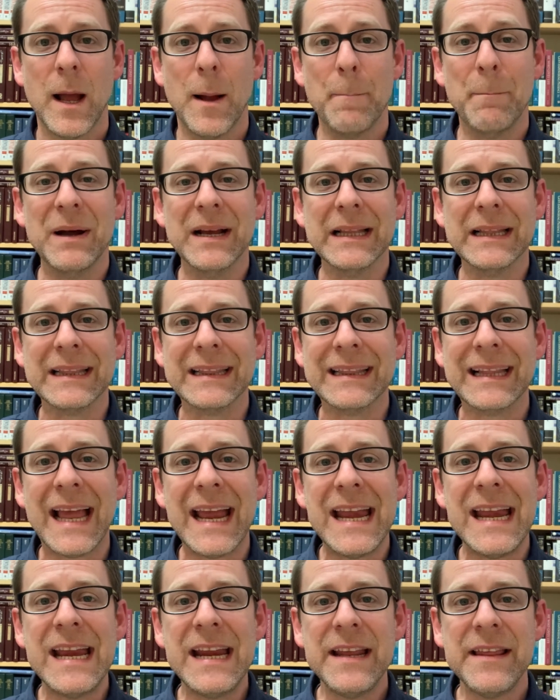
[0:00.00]
but
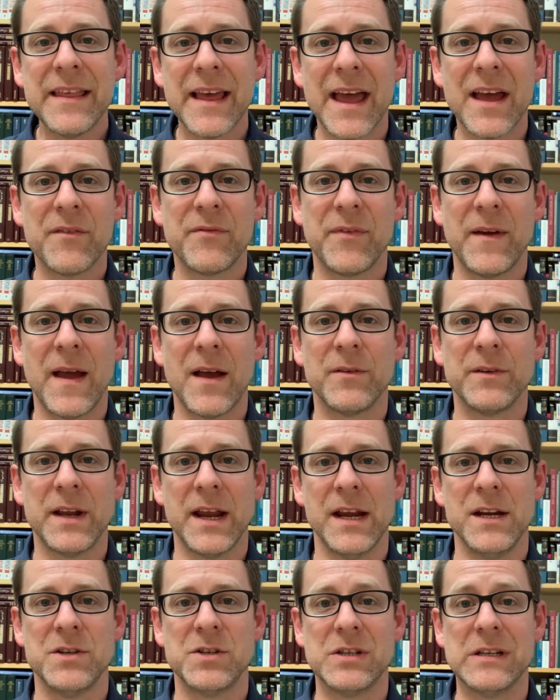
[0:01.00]
laying that
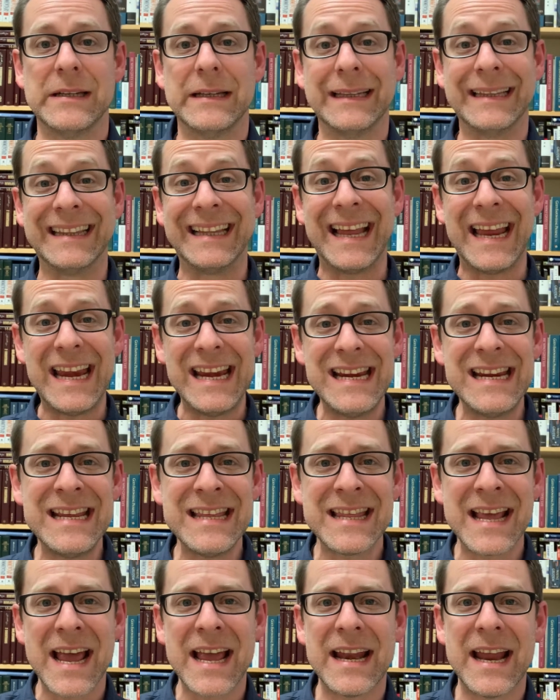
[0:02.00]
foundation, laying
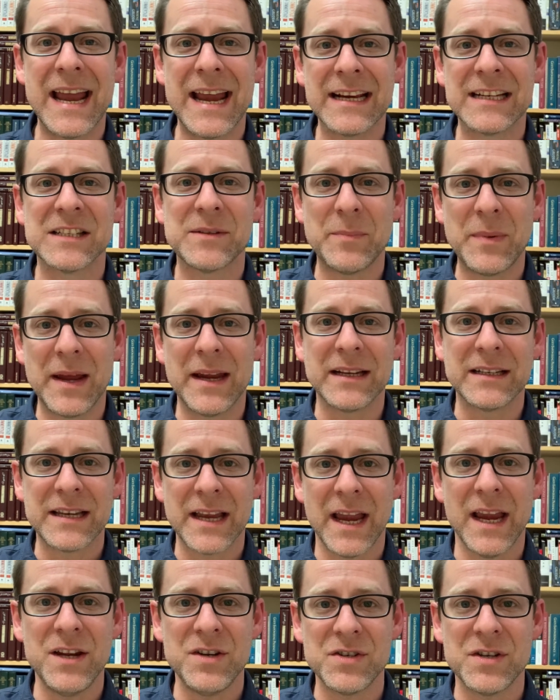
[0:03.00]
that
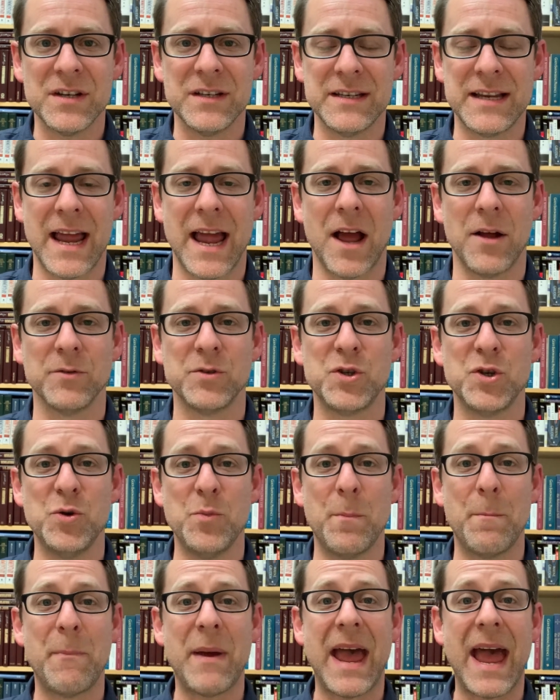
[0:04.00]
expectation down to
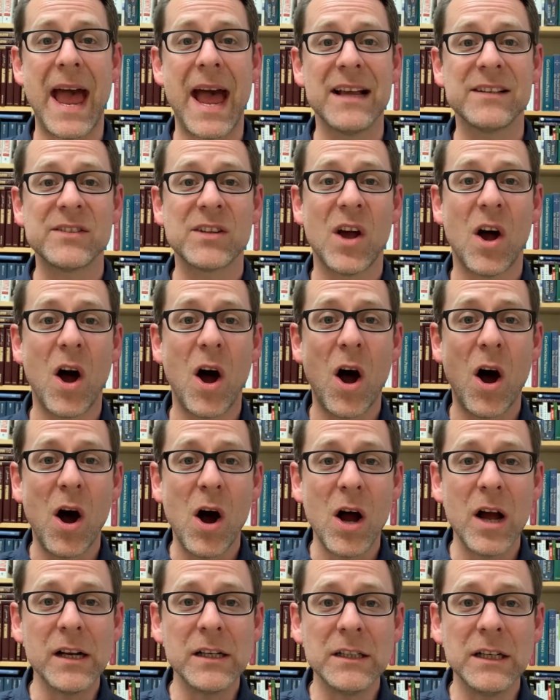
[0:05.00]
pass
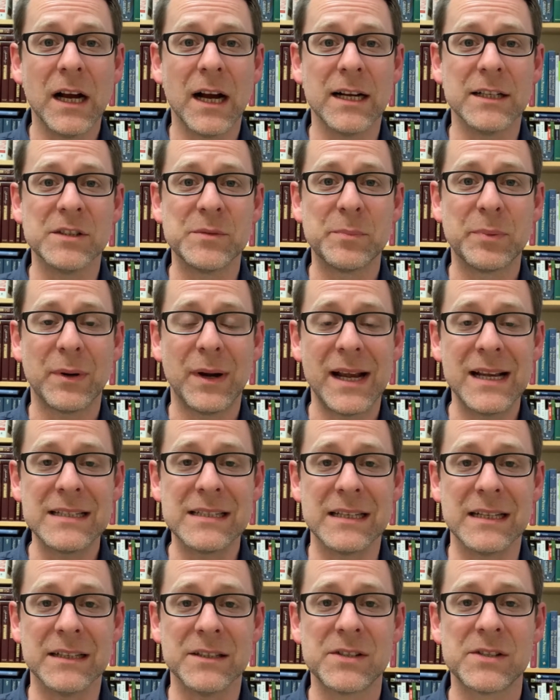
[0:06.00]
on God's
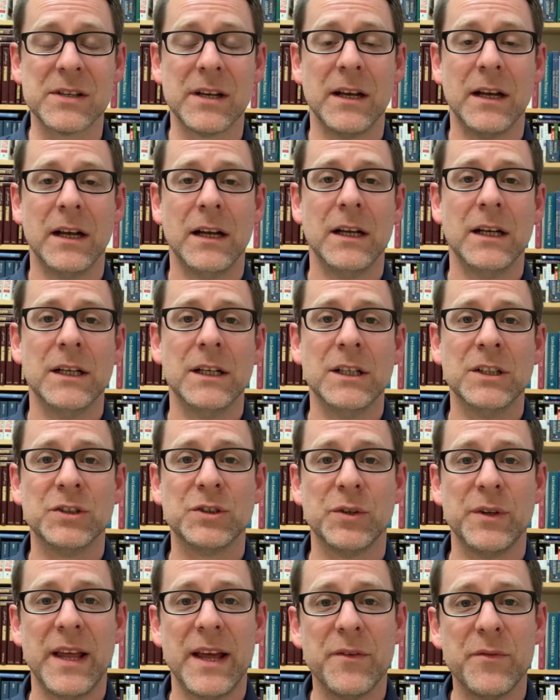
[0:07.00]
presence
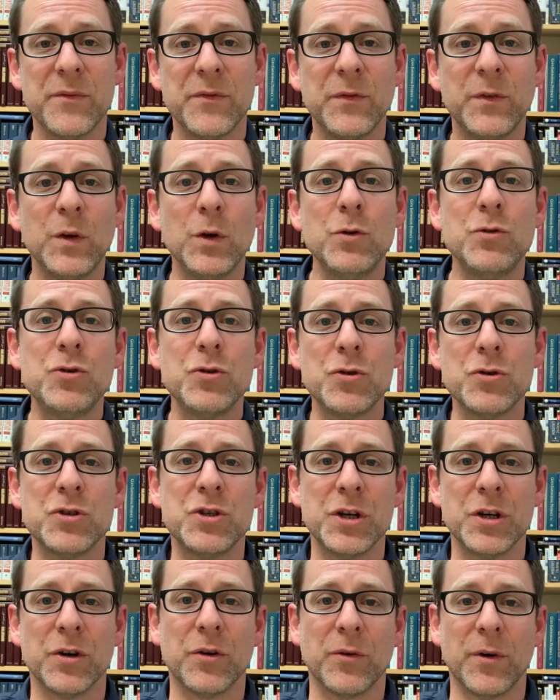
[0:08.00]
so that future
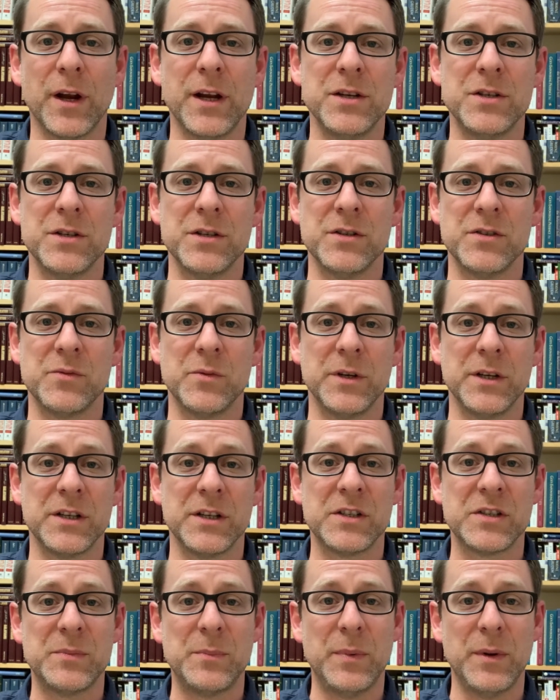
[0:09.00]
generations would
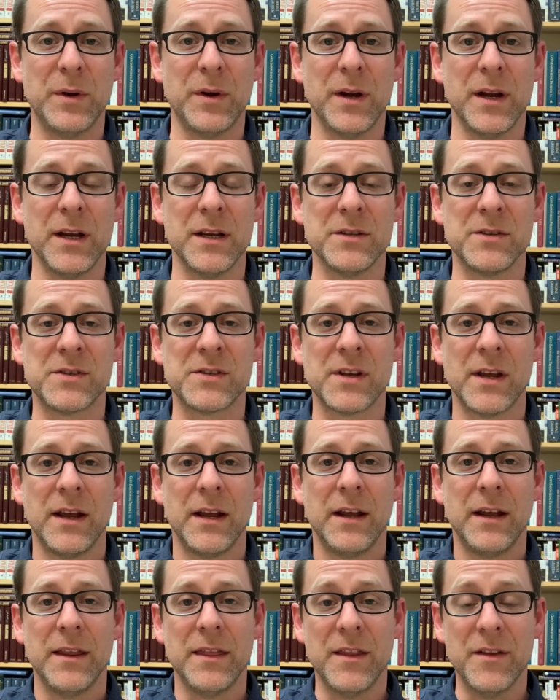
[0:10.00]
experience
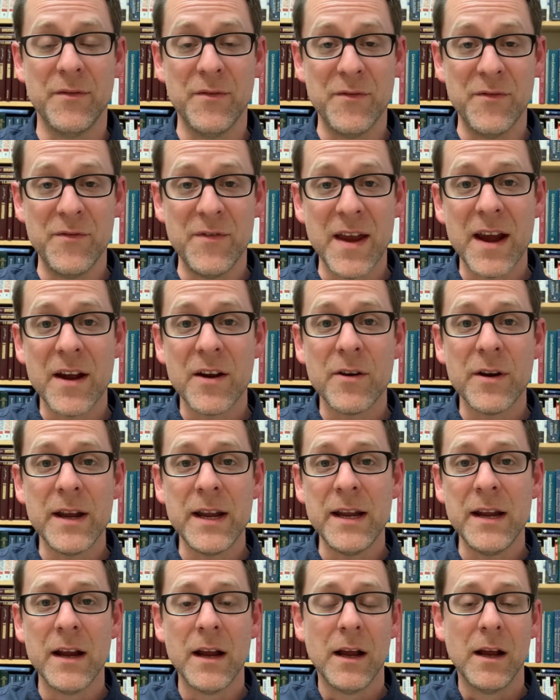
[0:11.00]
the
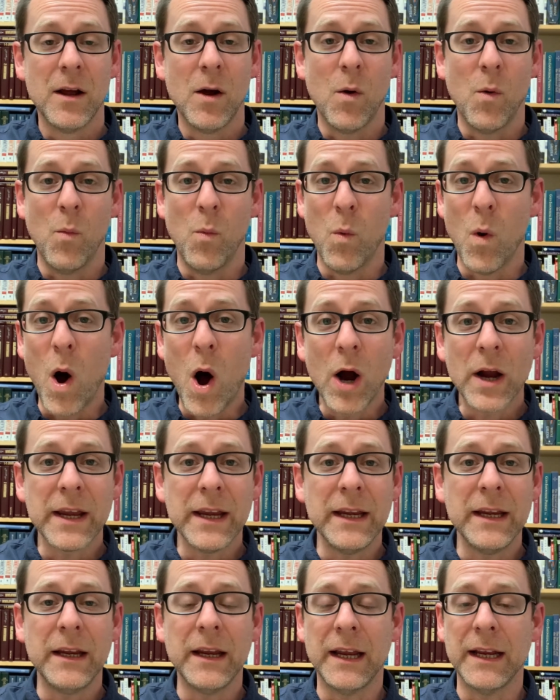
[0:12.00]
very
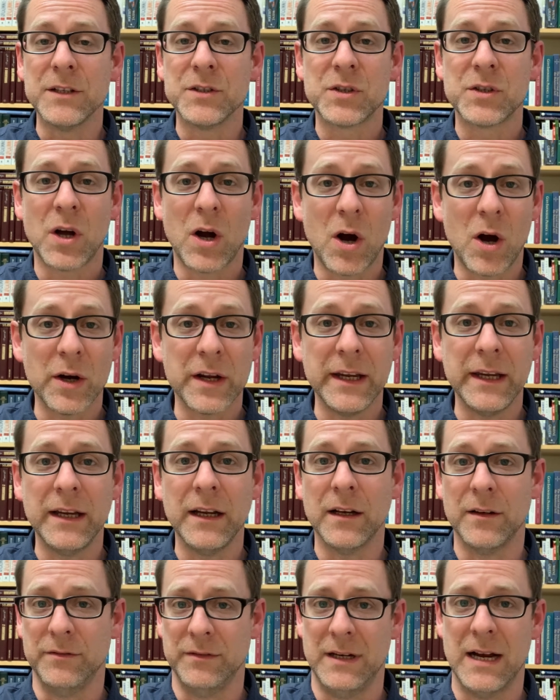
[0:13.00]
walking and talking
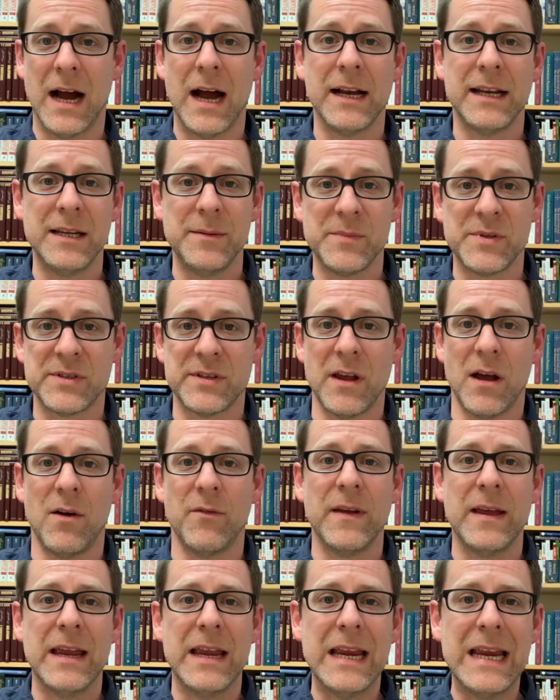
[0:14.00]
of God himself
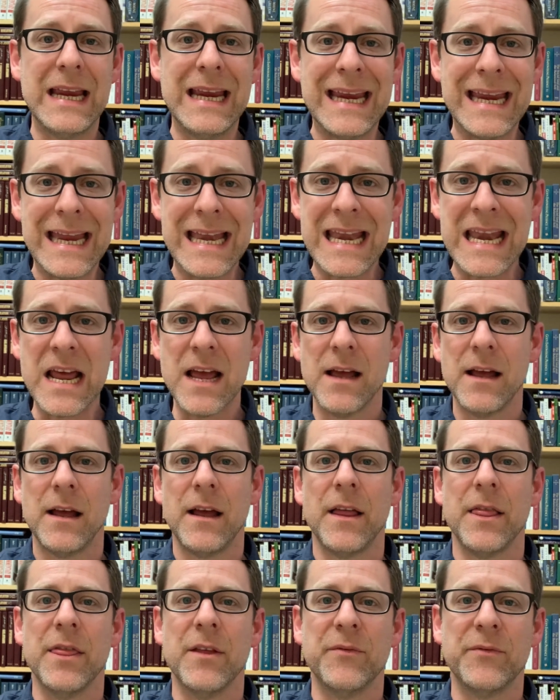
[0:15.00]
in
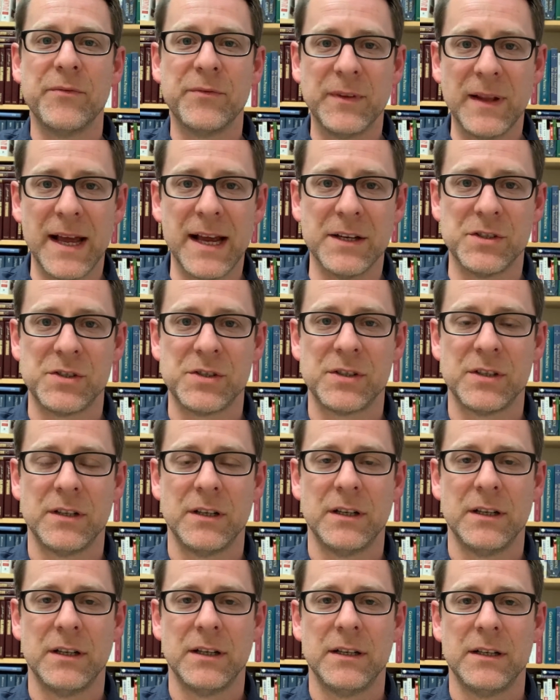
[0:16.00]
the flesh.
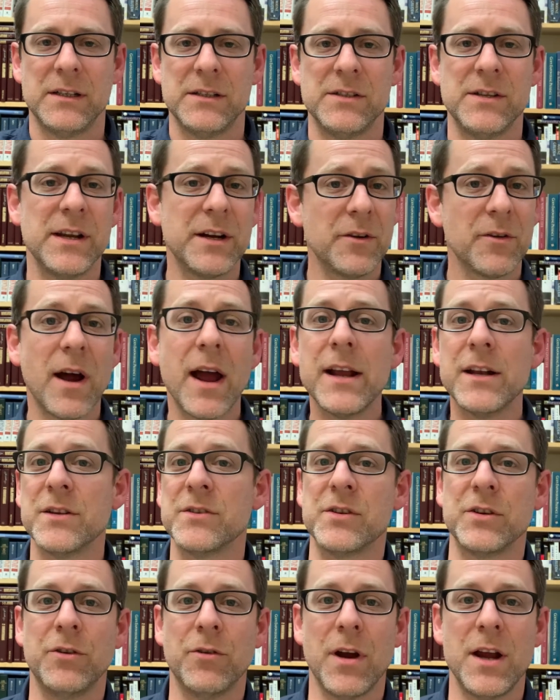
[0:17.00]
Zechariah
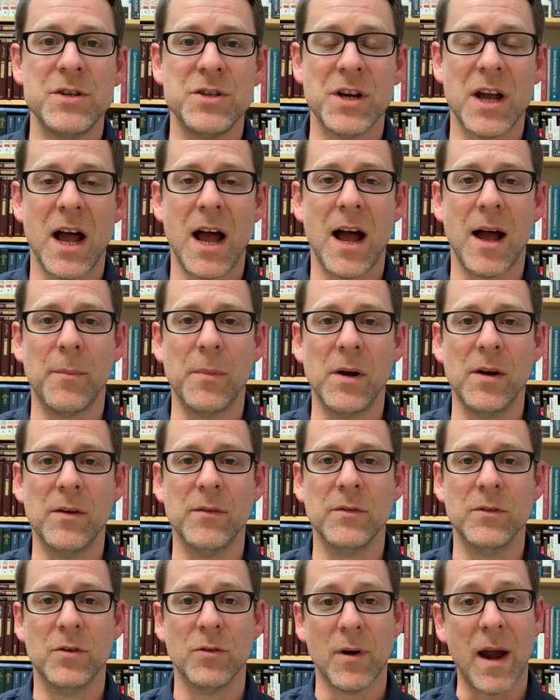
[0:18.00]
does a great job
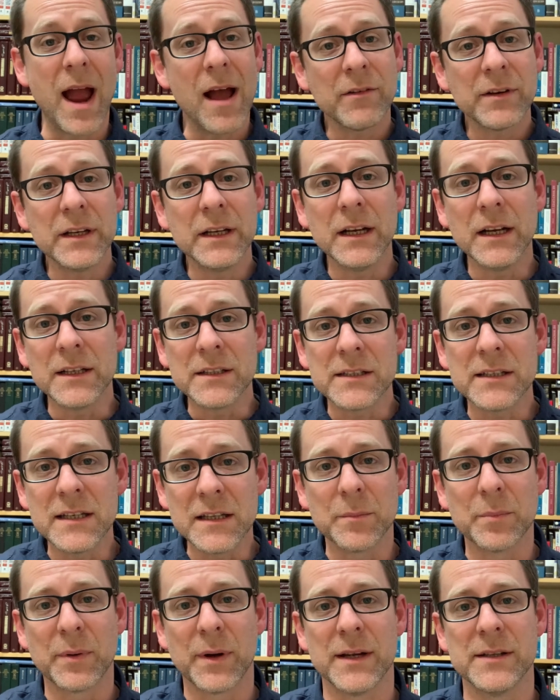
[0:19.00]
of grounding us in
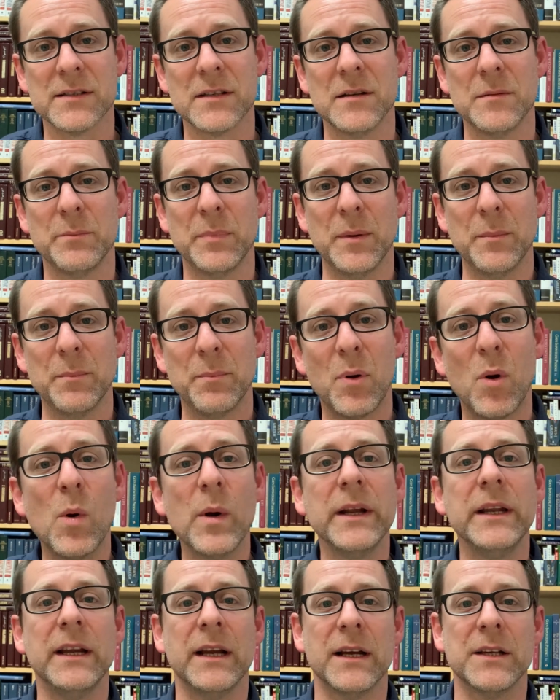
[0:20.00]
the present, but
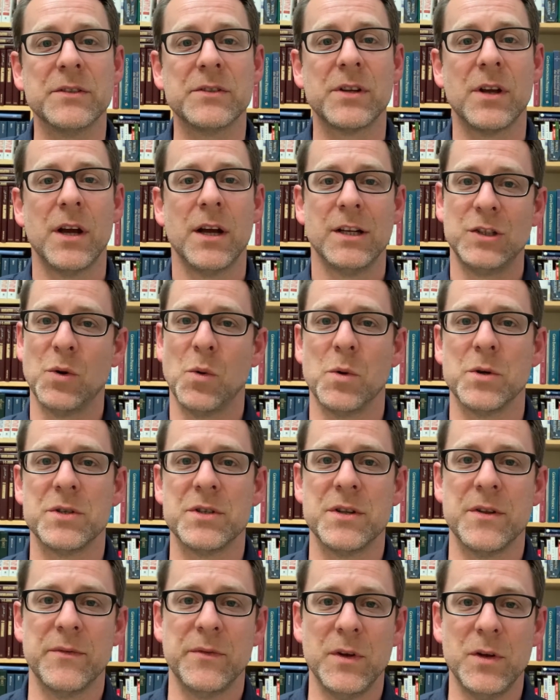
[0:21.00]
pointing us
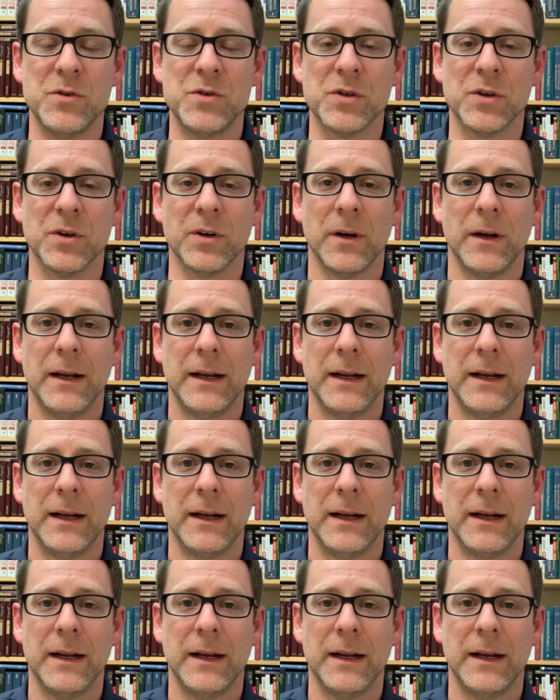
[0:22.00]
towards the future.